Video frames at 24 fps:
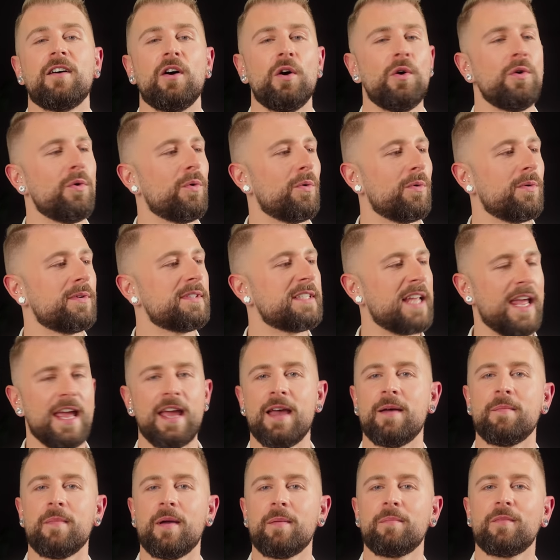Oh,
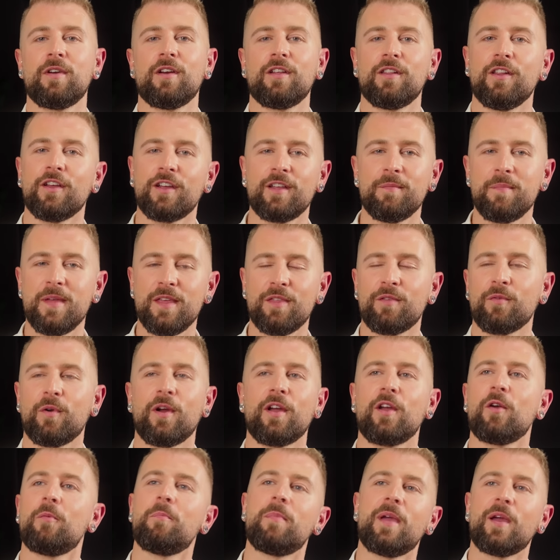damn, I'm good. Look at me
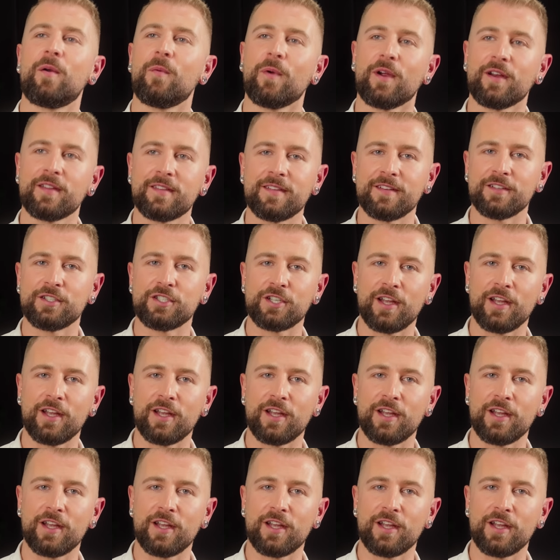throwing out big words and